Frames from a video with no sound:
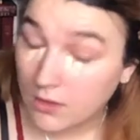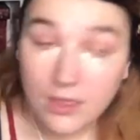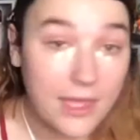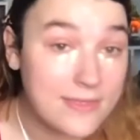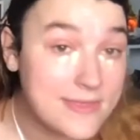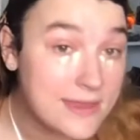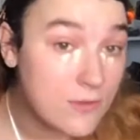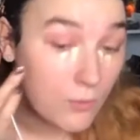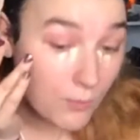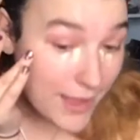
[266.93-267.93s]
And then
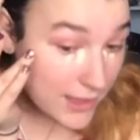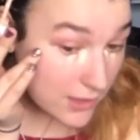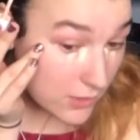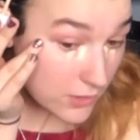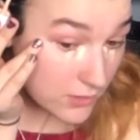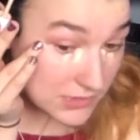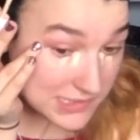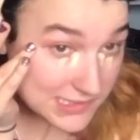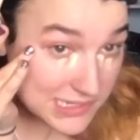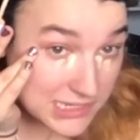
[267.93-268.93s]
right here you can
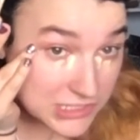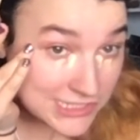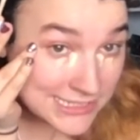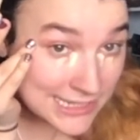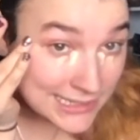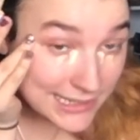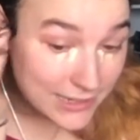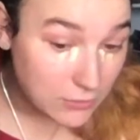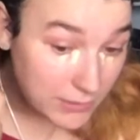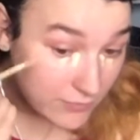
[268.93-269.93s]
see just a
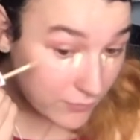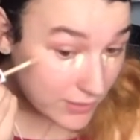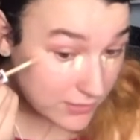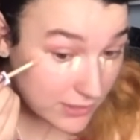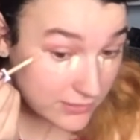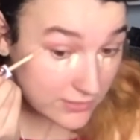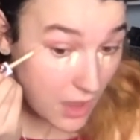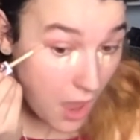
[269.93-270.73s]
little bit of redness.